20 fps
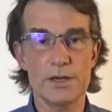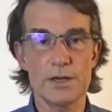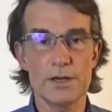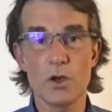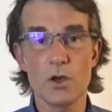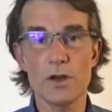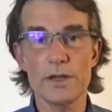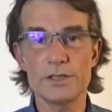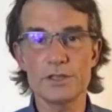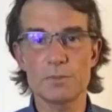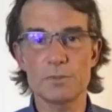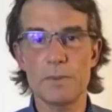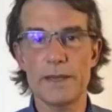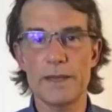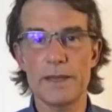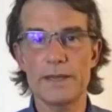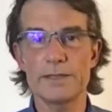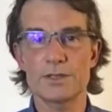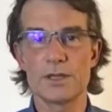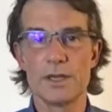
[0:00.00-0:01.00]
knowledge
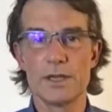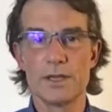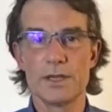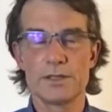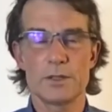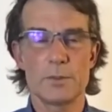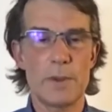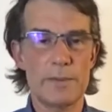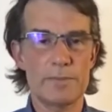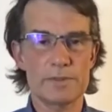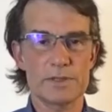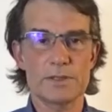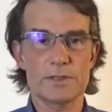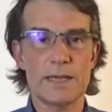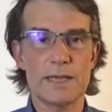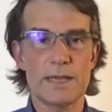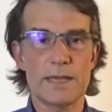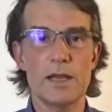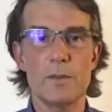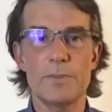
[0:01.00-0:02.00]
base to be able to
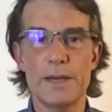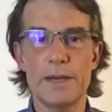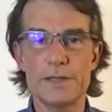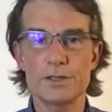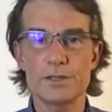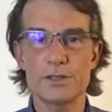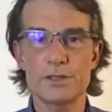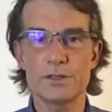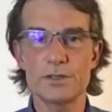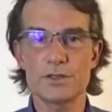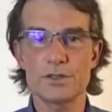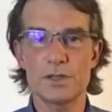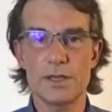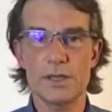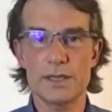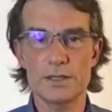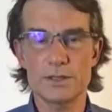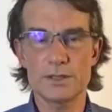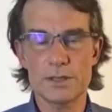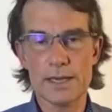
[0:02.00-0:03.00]
tell our patients
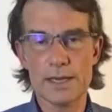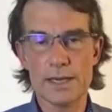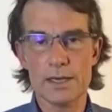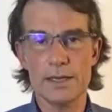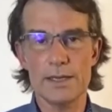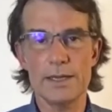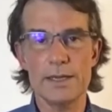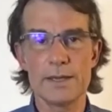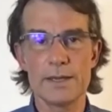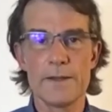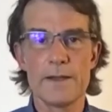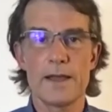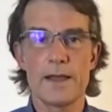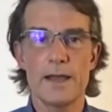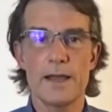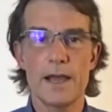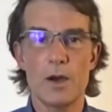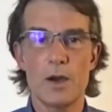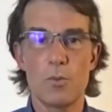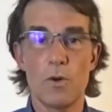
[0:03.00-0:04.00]
exactly
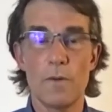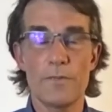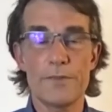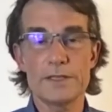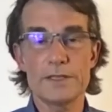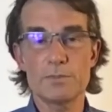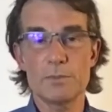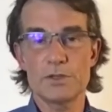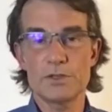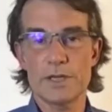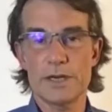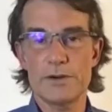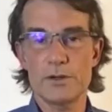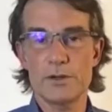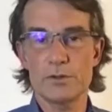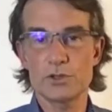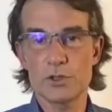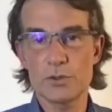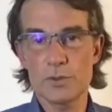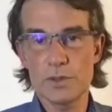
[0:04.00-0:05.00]
what these
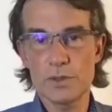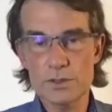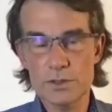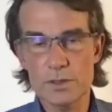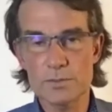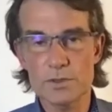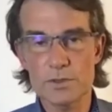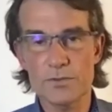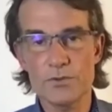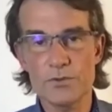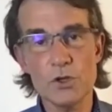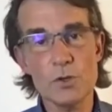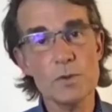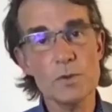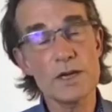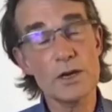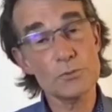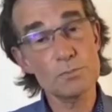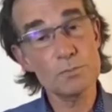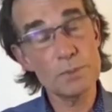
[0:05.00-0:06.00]
materials do in terms of human
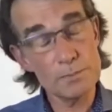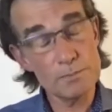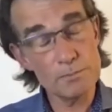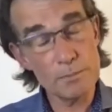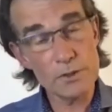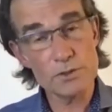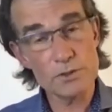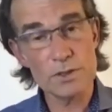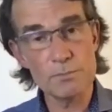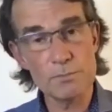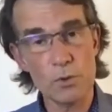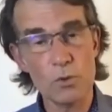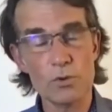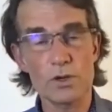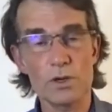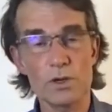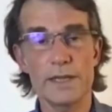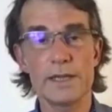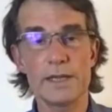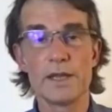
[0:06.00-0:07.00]
health, but most
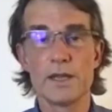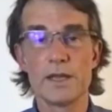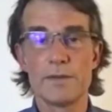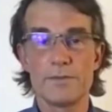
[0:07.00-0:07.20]
importantly,